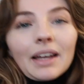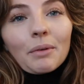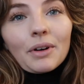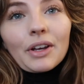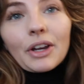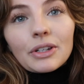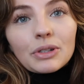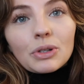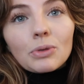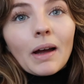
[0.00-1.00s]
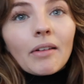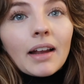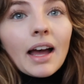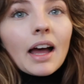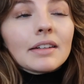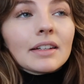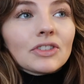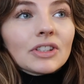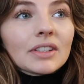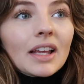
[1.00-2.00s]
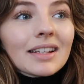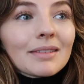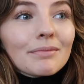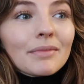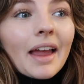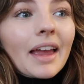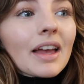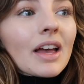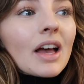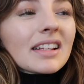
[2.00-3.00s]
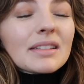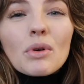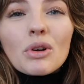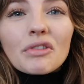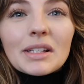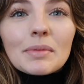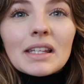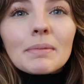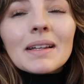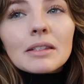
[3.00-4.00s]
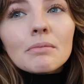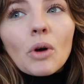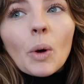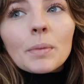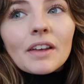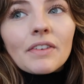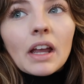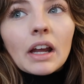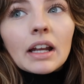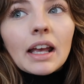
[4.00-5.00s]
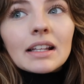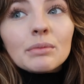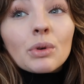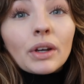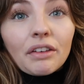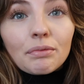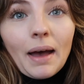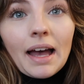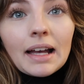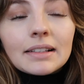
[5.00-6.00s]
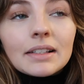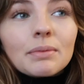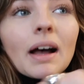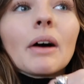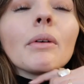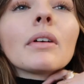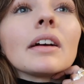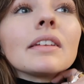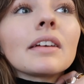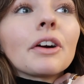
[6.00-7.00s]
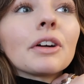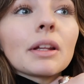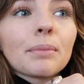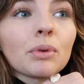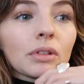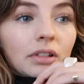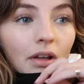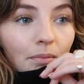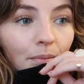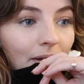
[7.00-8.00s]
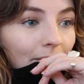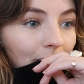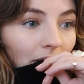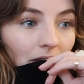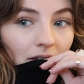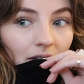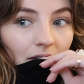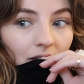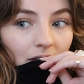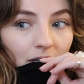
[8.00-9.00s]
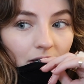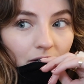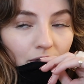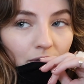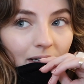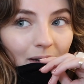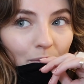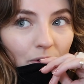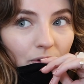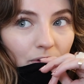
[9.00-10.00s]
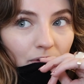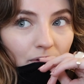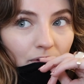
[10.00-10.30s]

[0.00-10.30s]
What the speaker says: I wanna go to Poundland and just get some like some more Christmassy bits and bobs. I think I'm gonna get some more gift bags as well because I already bought some, but oh, do I need more?